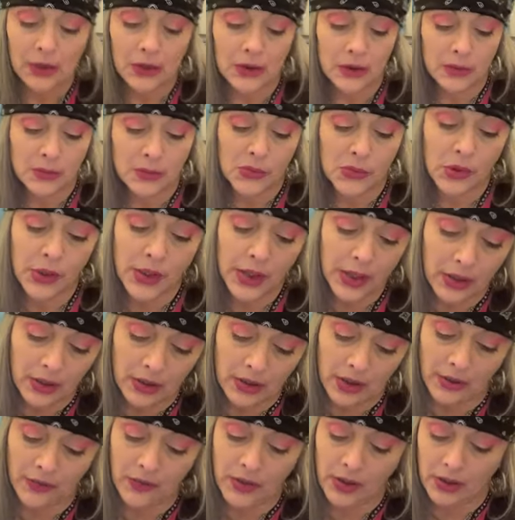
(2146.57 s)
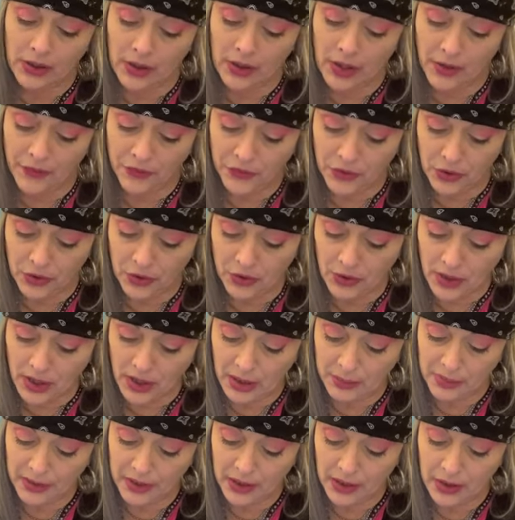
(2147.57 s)
Good morning, good evening, good afternoon.
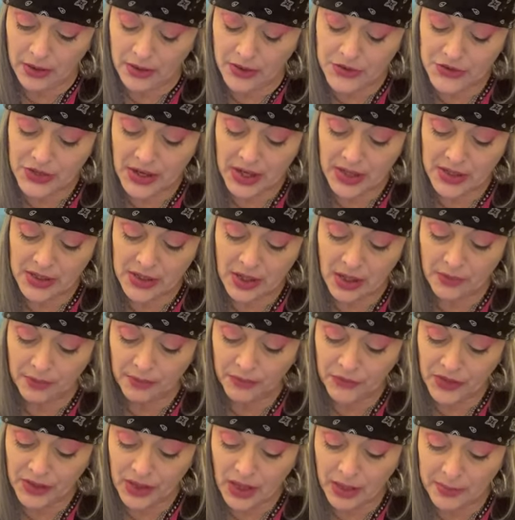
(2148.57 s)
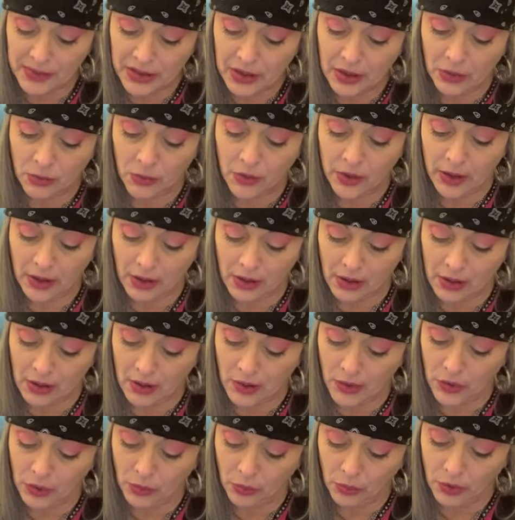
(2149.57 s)
Anybody gonna say something? Let me know where you
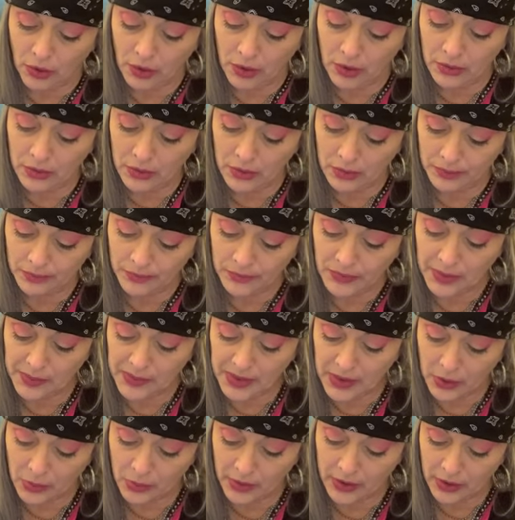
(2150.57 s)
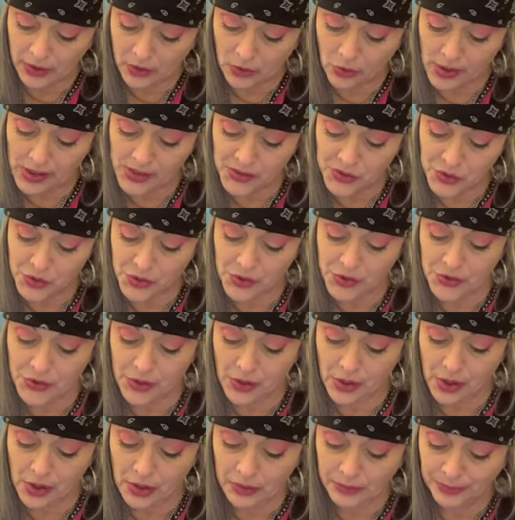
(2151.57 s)
are in the world. Let me know what your questions
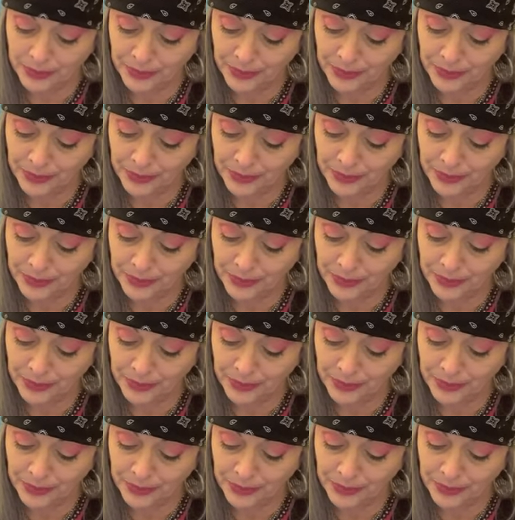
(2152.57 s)
are.